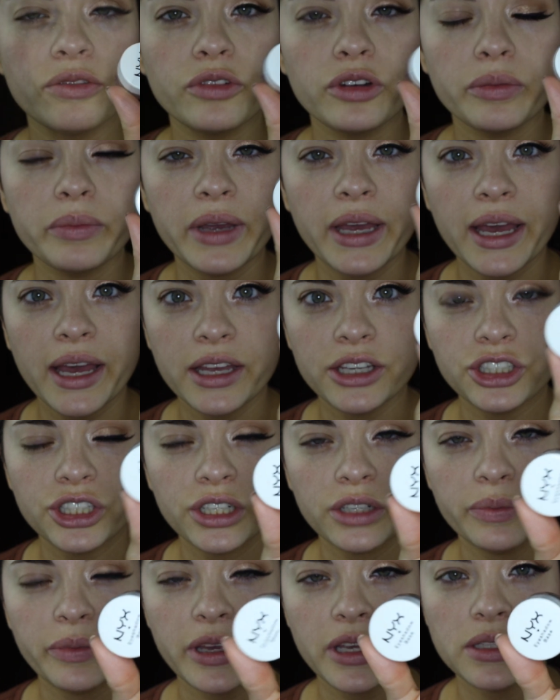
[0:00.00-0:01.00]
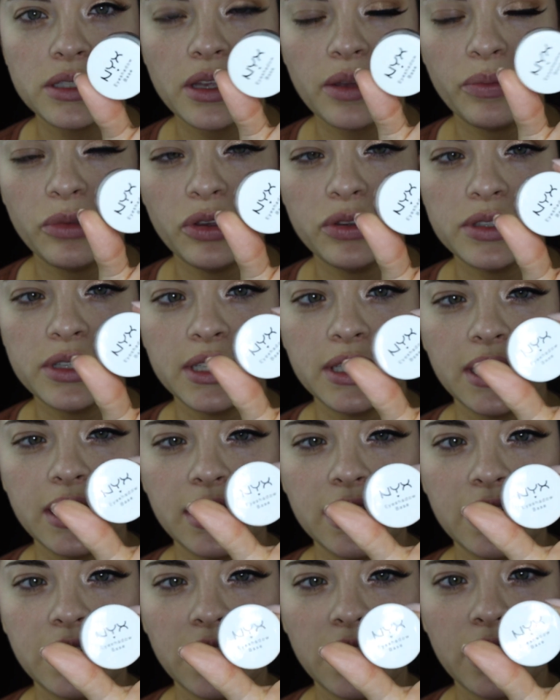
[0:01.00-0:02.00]
For my eyeshadow base, I'm using
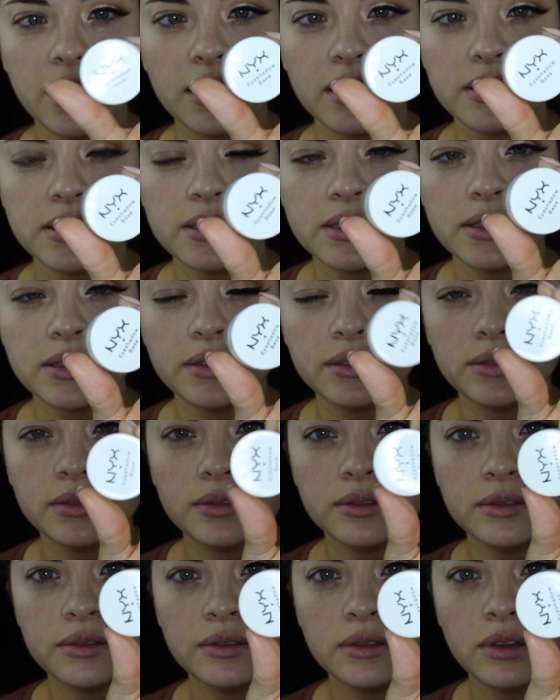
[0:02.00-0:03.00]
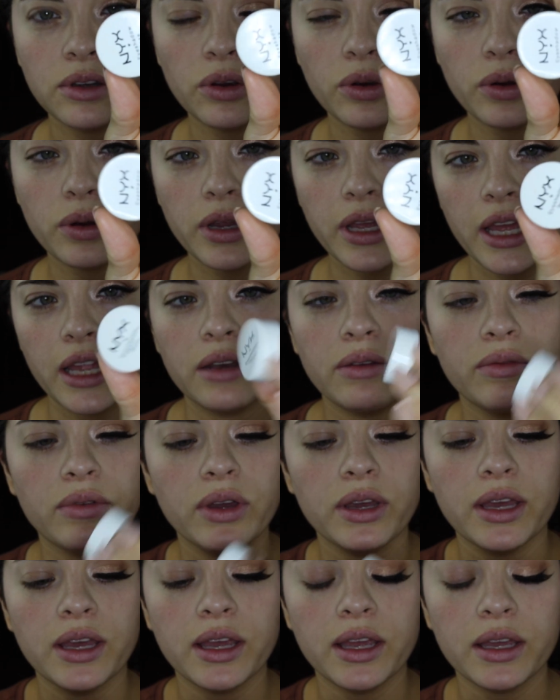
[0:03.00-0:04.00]
NYX or
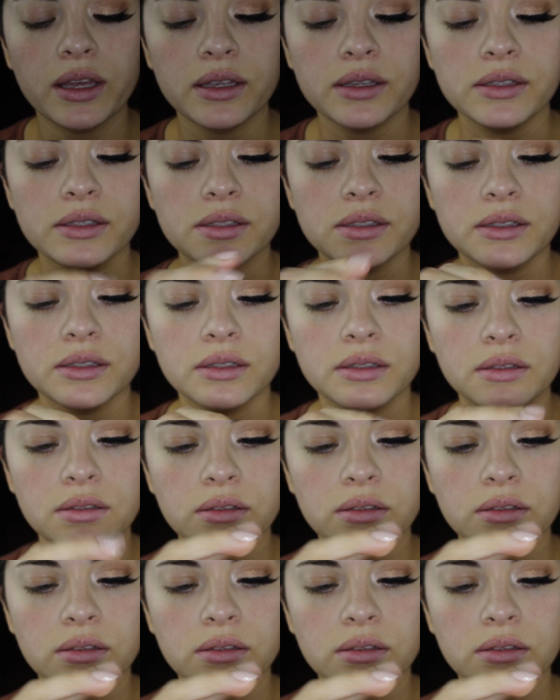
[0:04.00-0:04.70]
NYX.